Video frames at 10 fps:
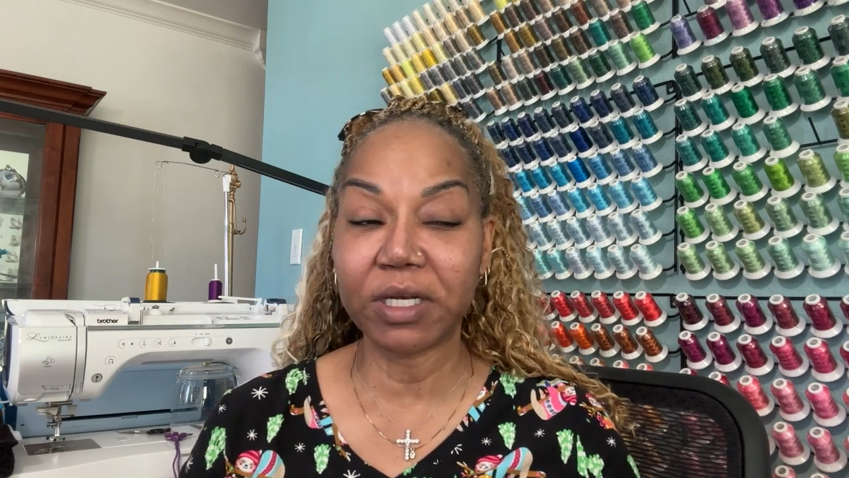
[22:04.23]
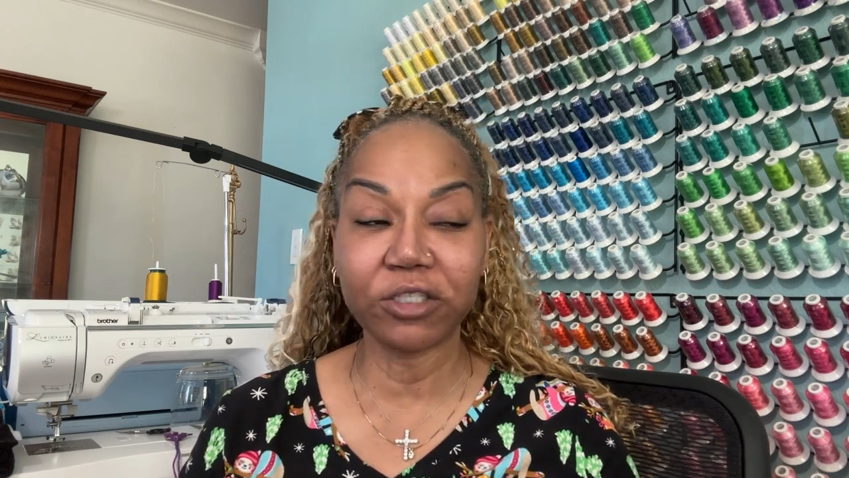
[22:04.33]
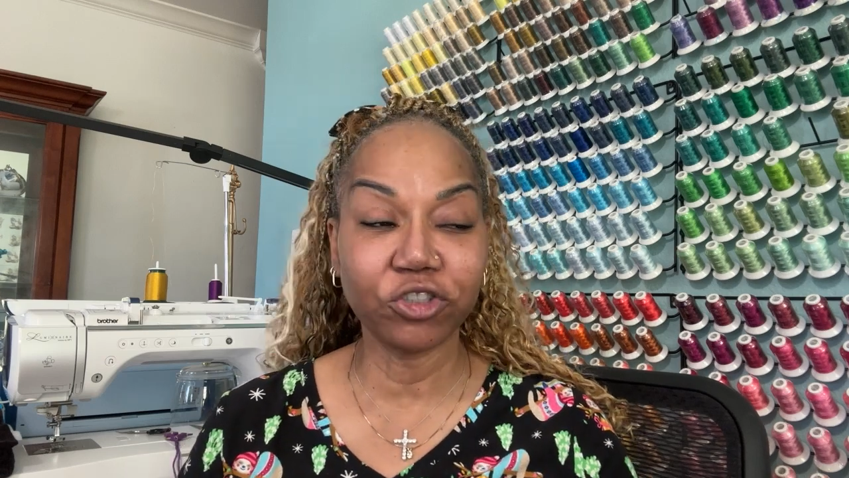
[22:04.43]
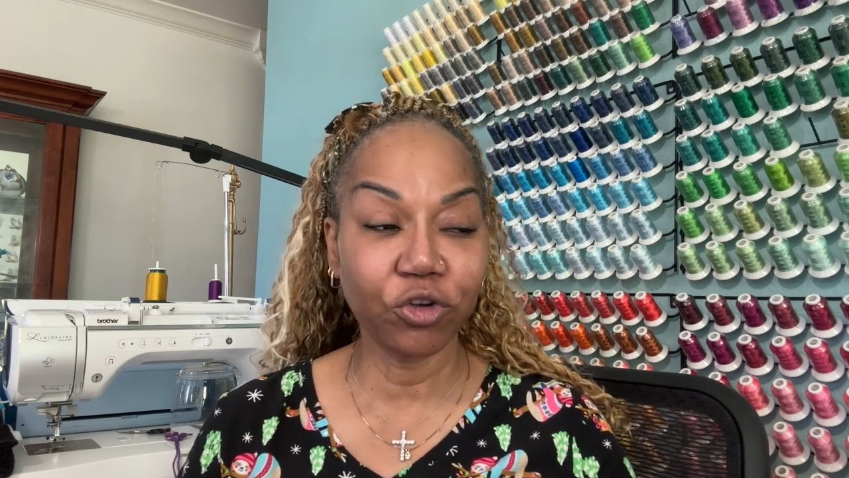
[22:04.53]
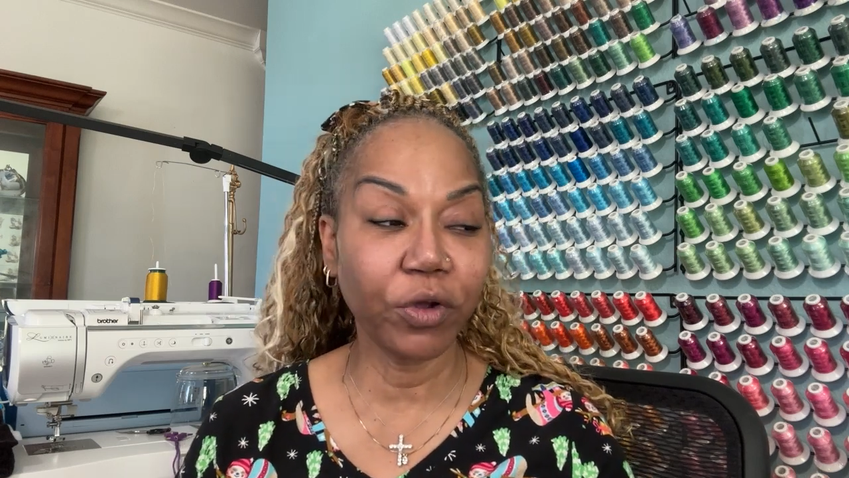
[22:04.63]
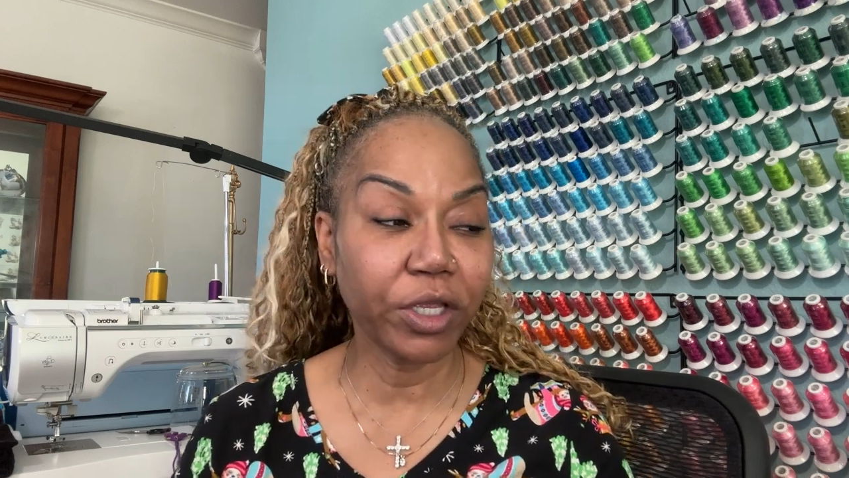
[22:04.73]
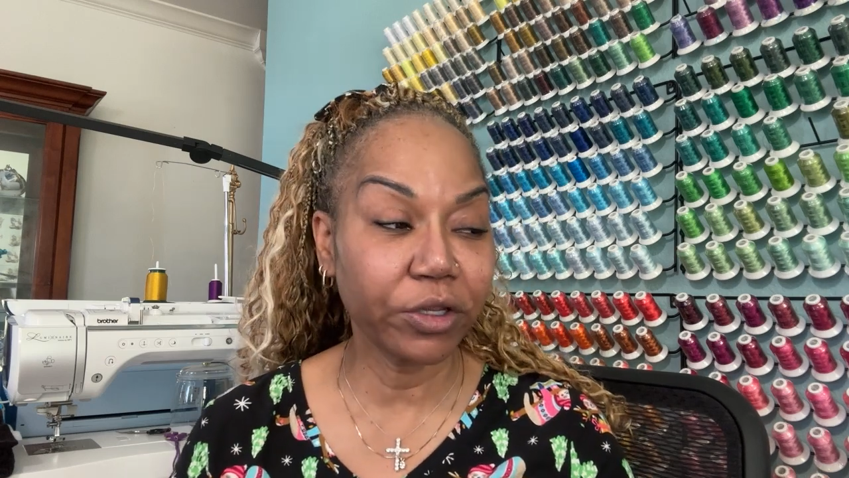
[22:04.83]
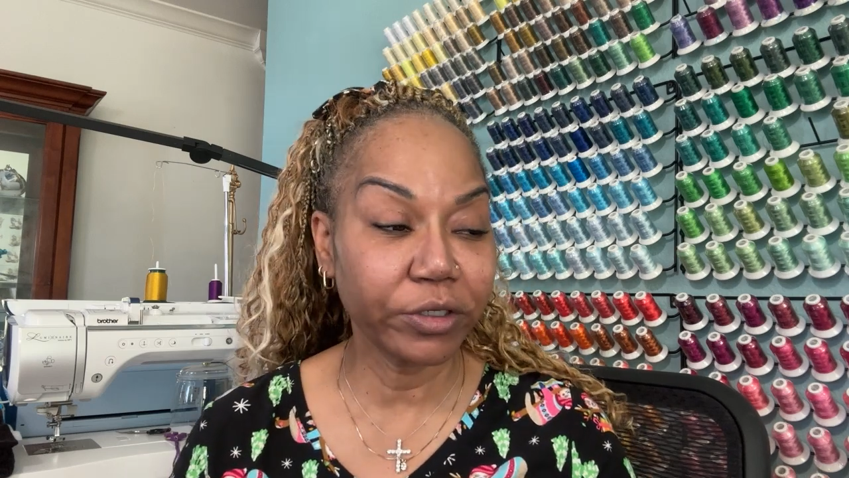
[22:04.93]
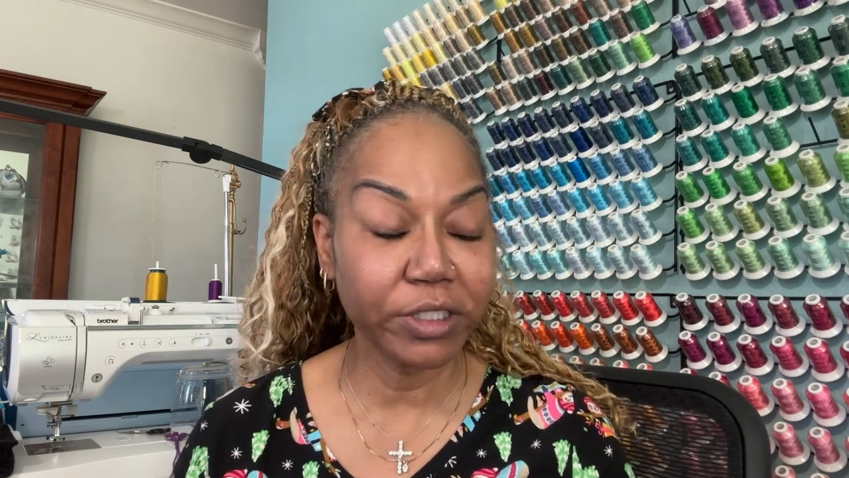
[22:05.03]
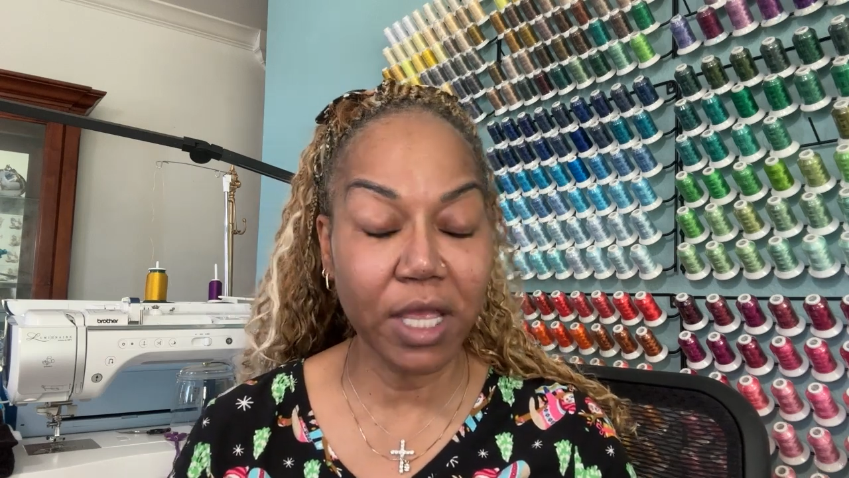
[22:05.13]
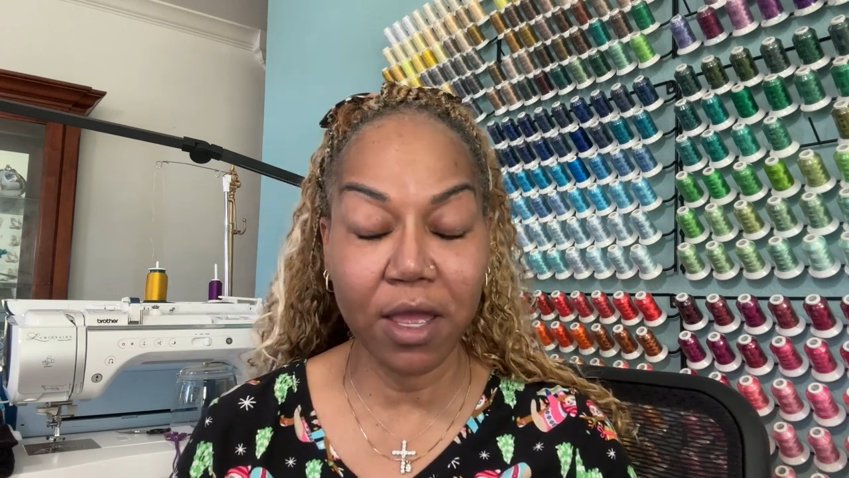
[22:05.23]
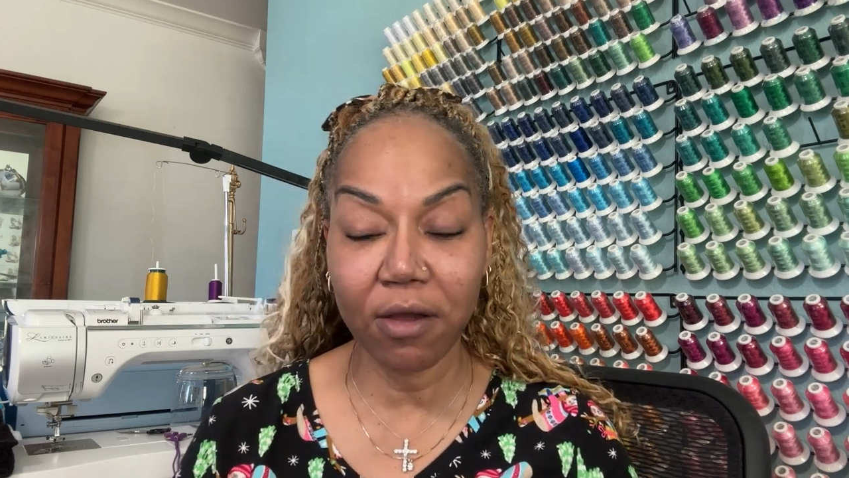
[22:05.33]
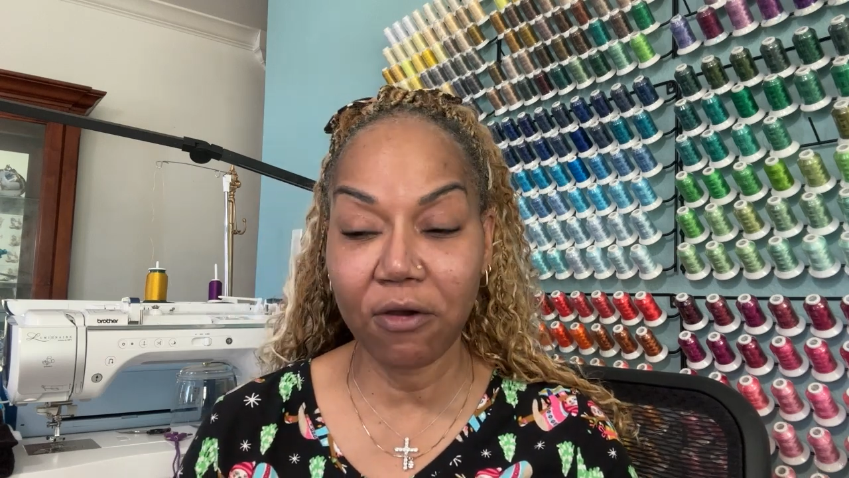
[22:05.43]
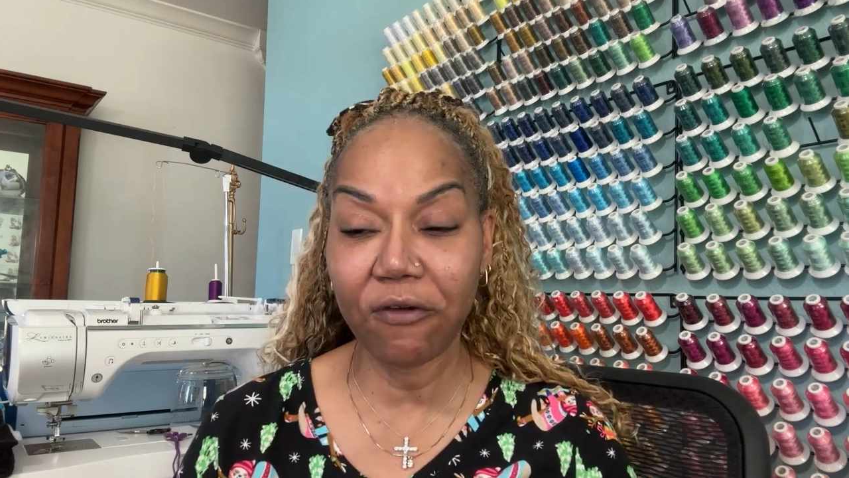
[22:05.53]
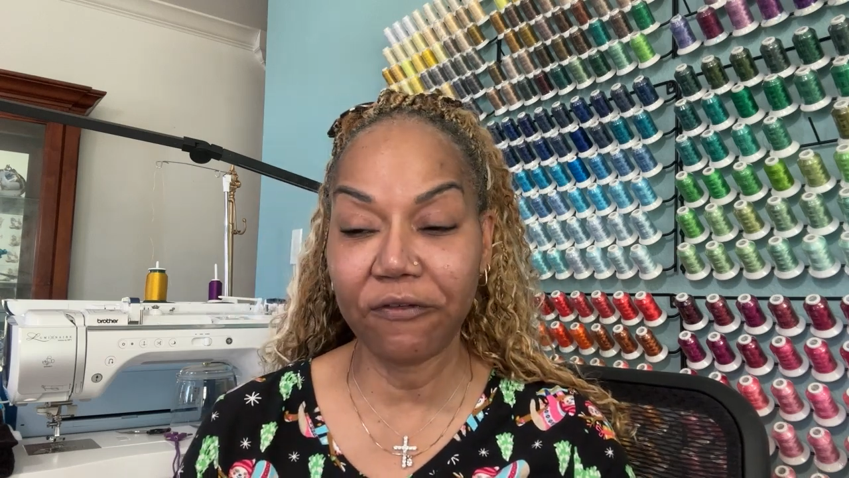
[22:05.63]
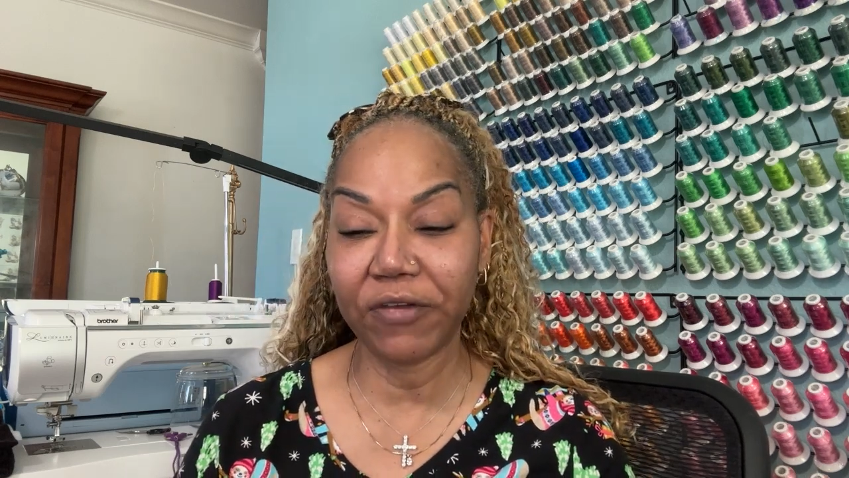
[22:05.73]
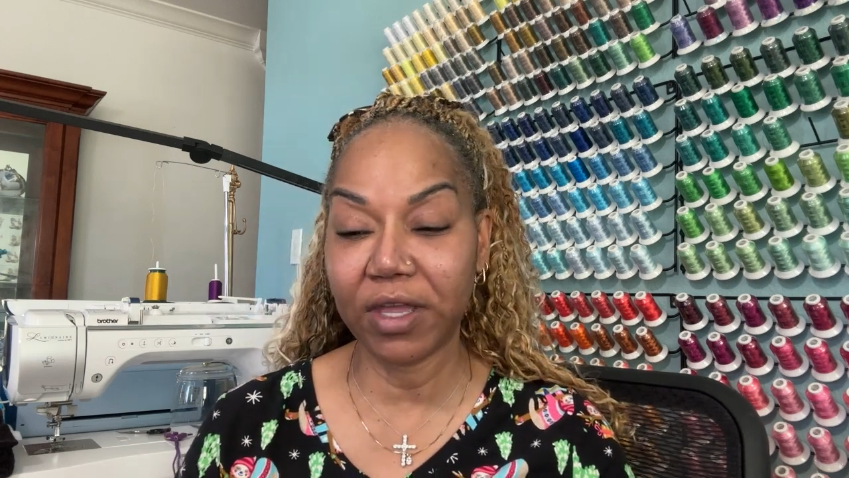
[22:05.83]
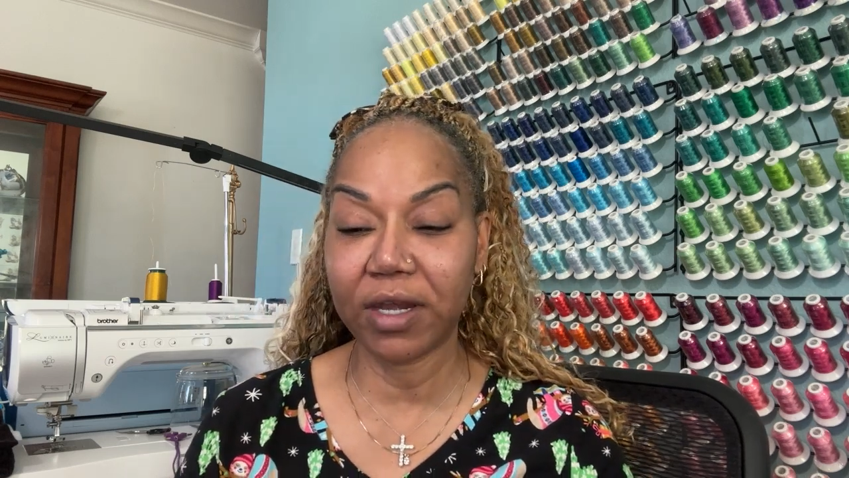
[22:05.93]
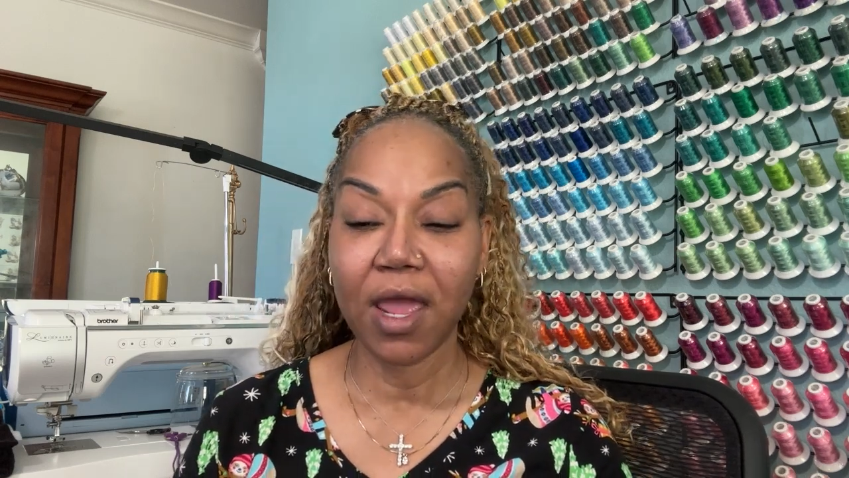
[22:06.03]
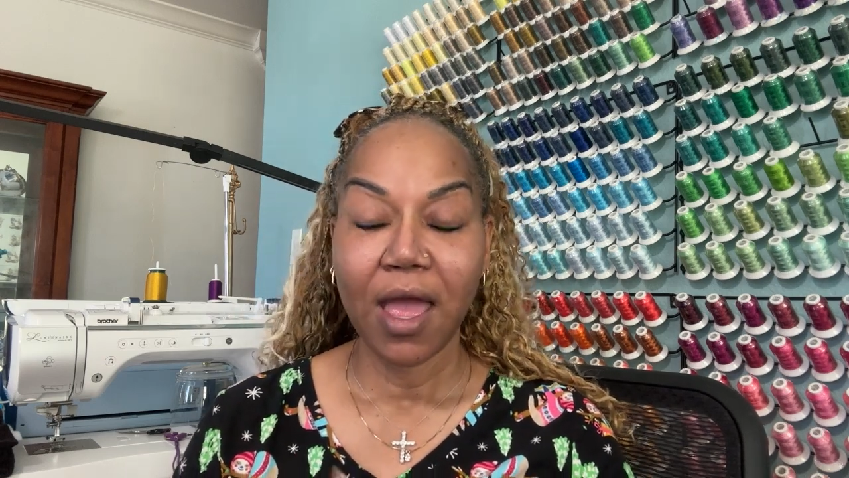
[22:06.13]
enjoying yourself and